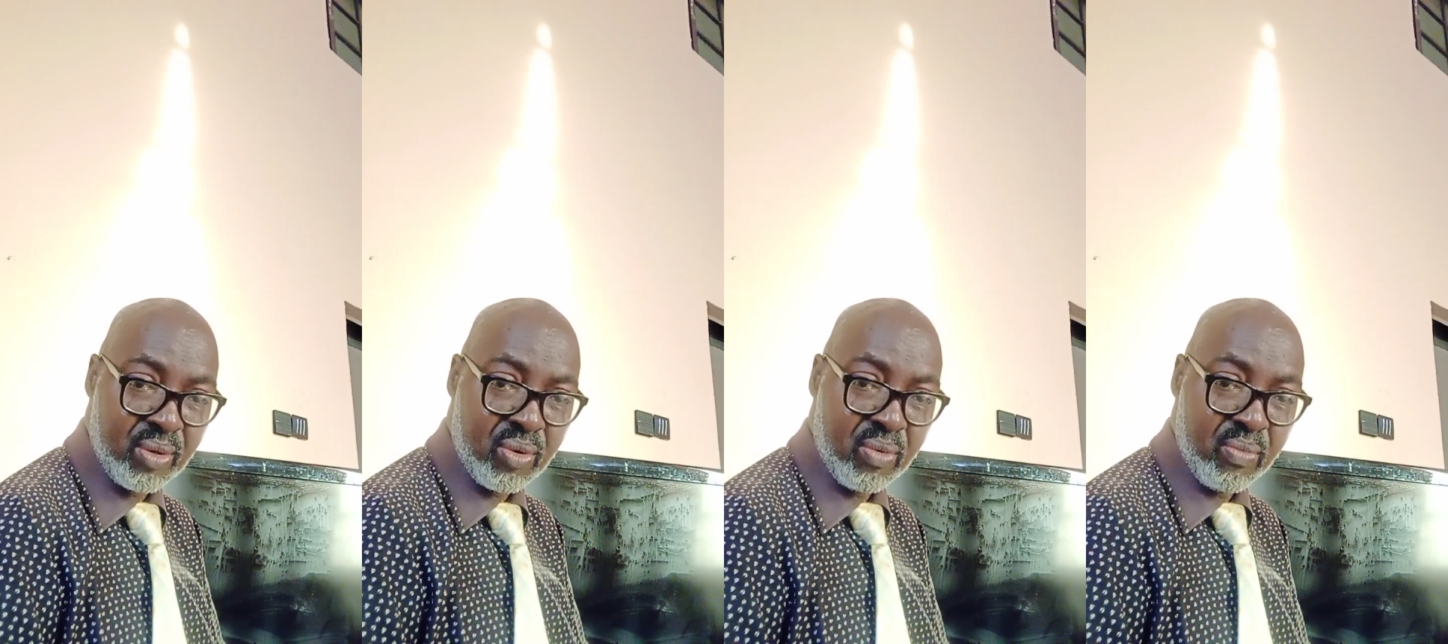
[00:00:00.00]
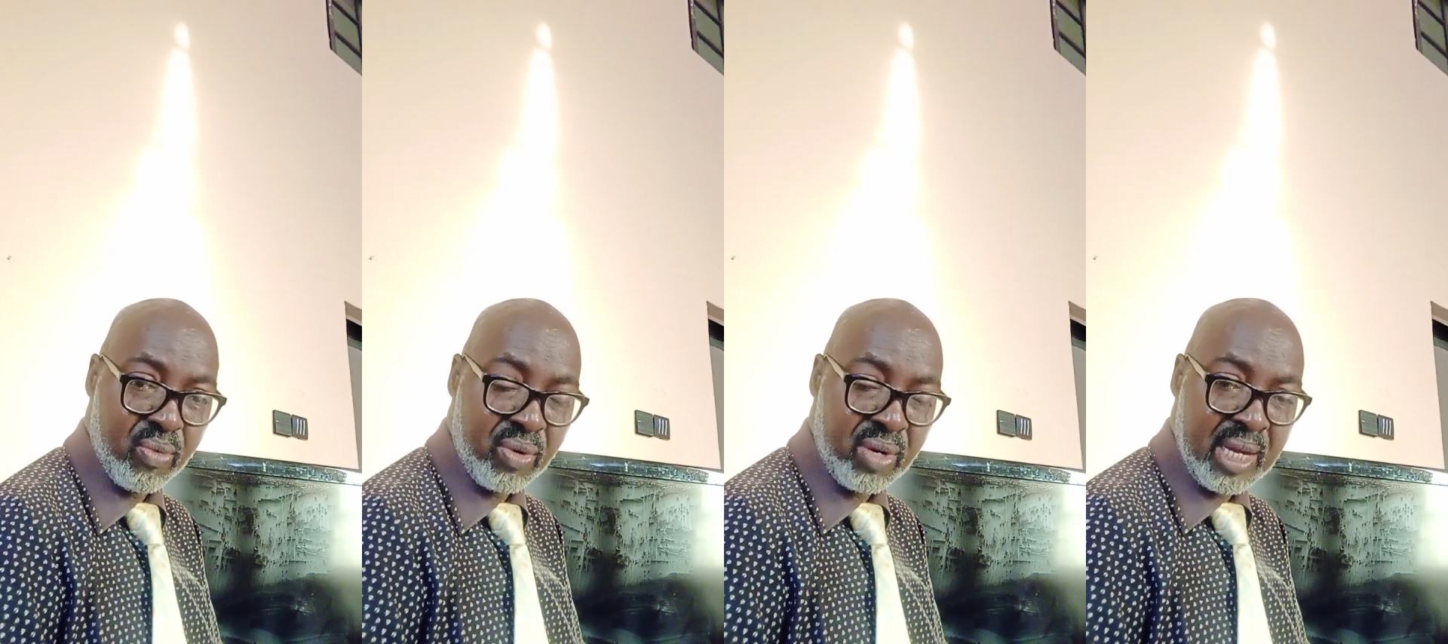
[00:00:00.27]

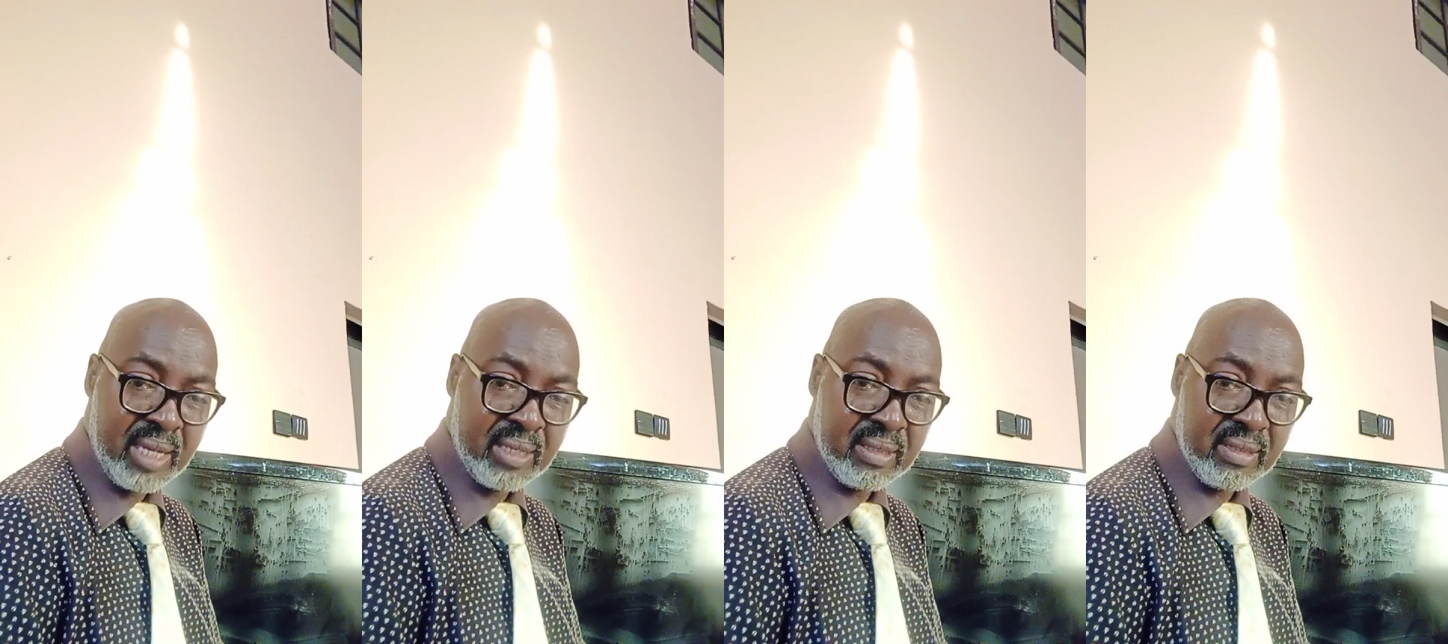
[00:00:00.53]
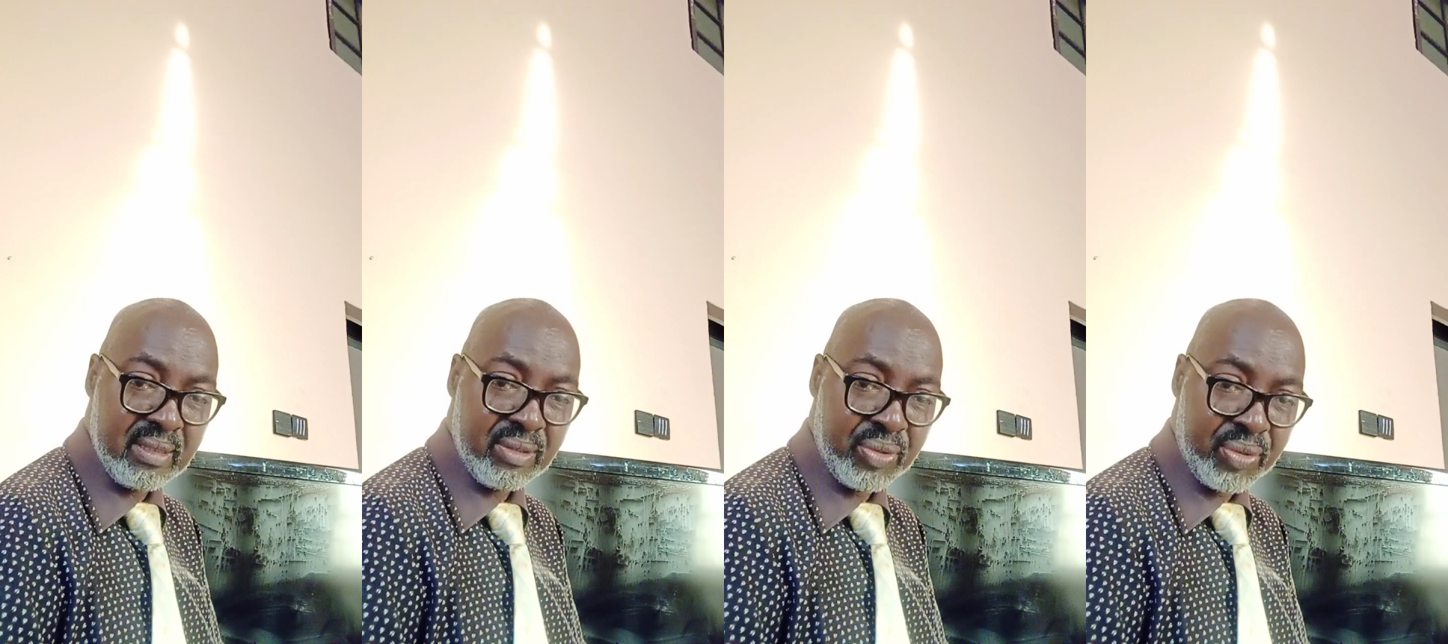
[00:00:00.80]
hormonal
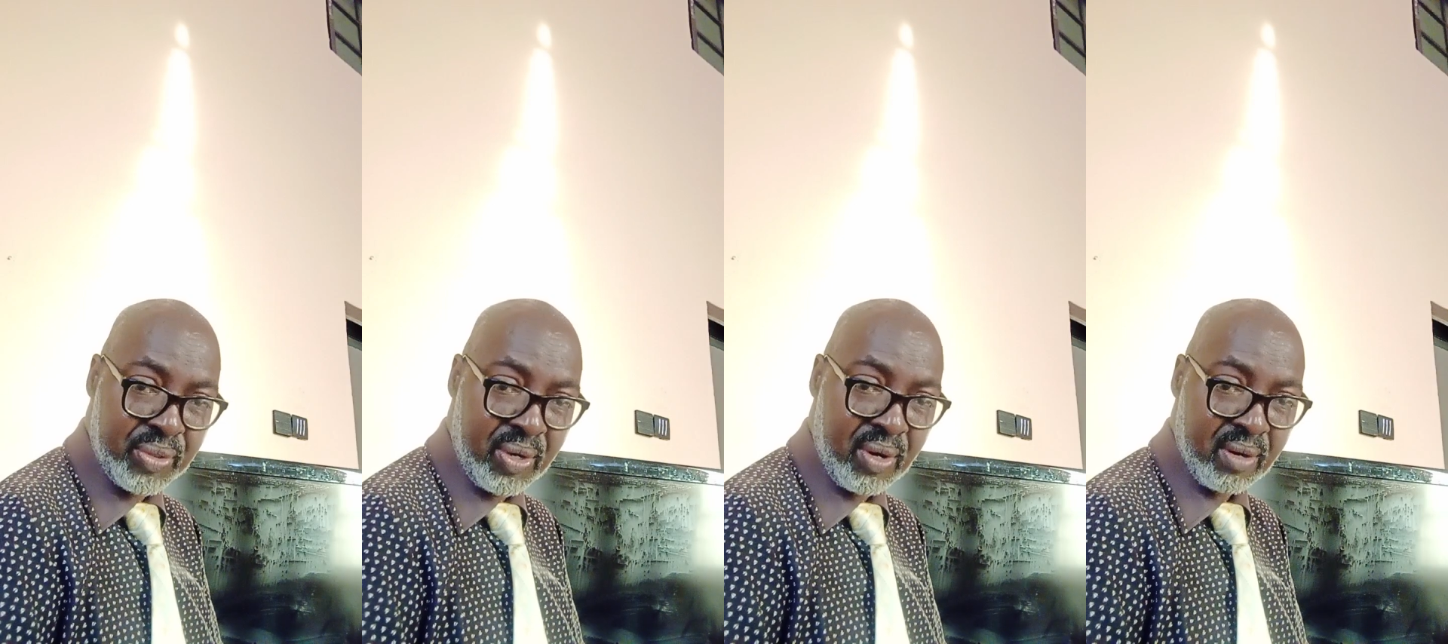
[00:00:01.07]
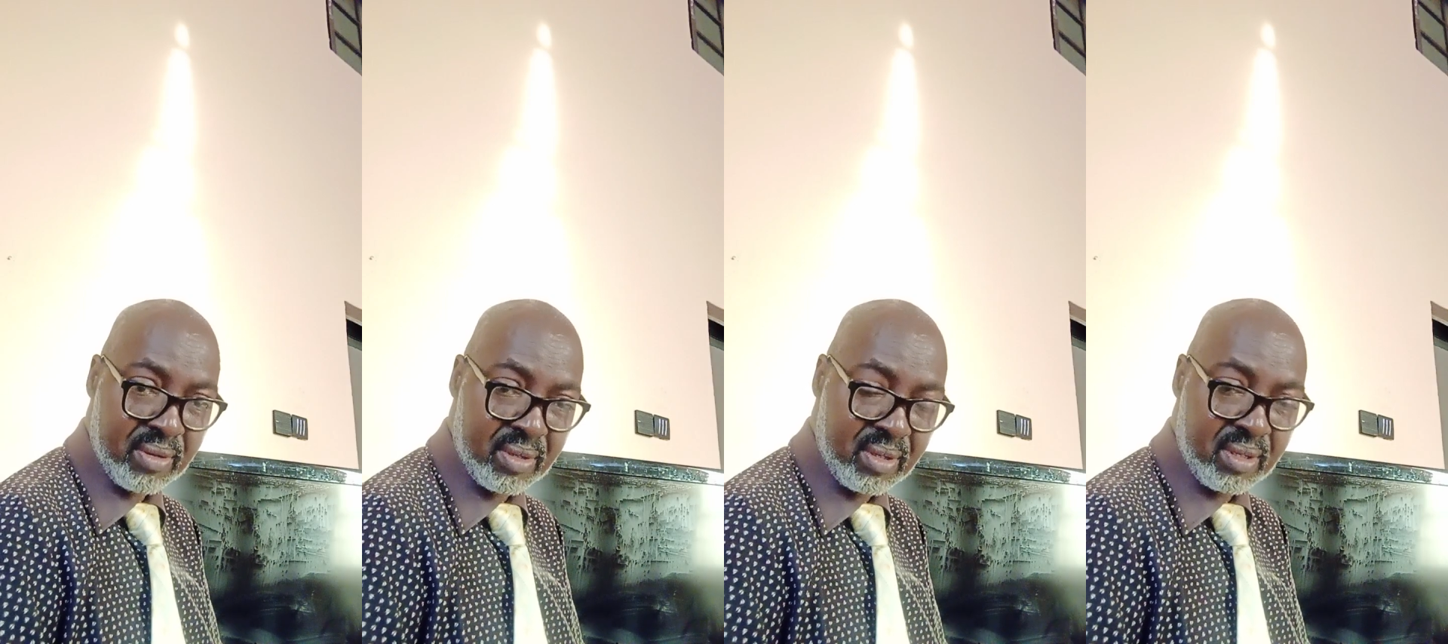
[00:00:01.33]

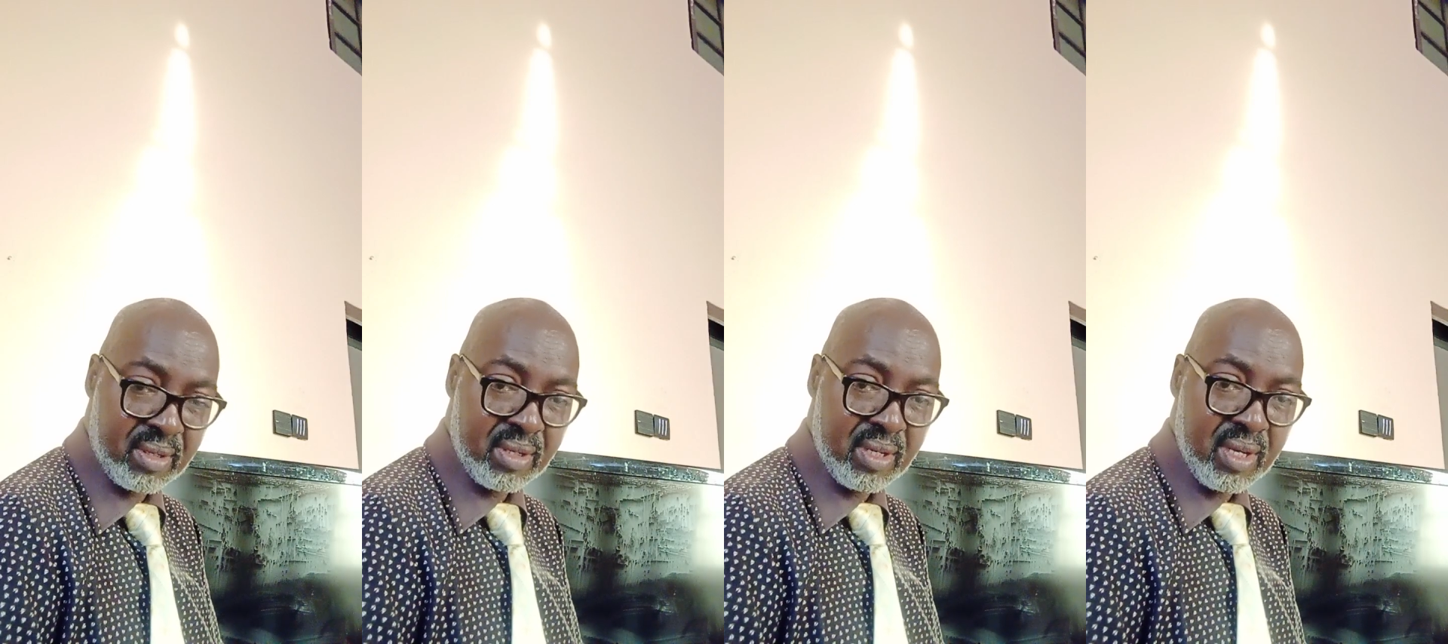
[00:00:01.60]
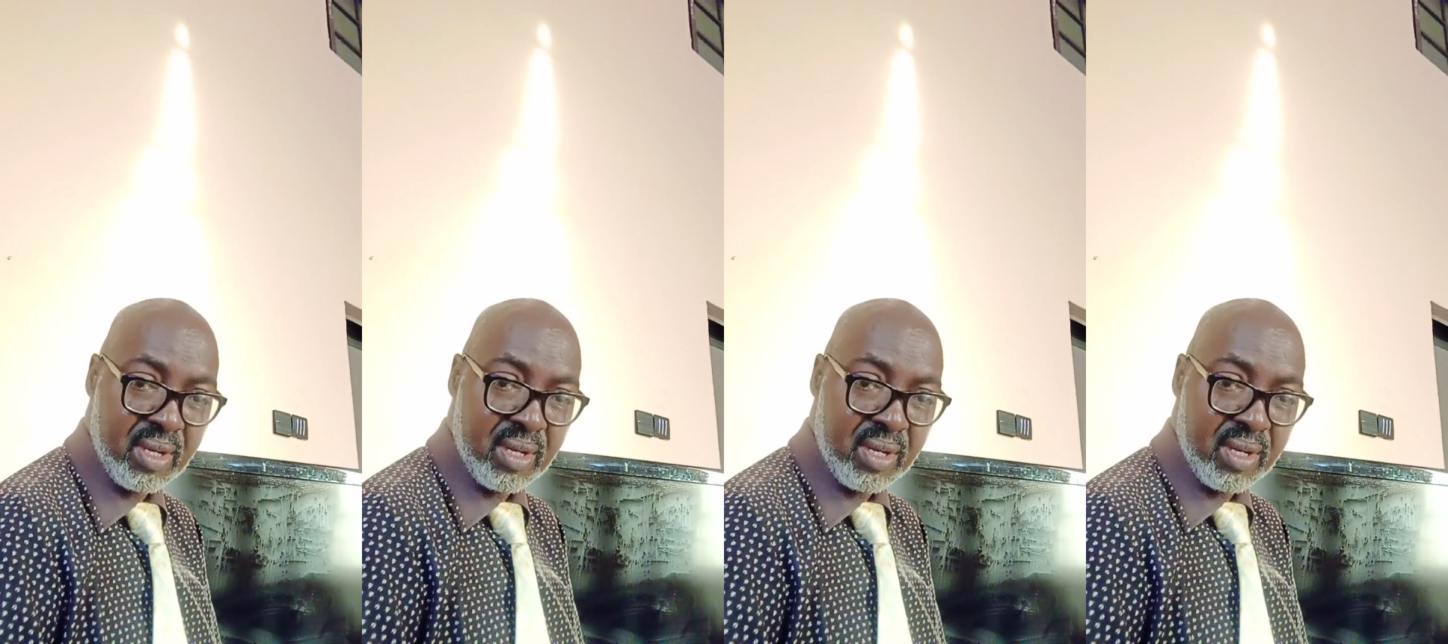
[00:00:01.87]
drugs.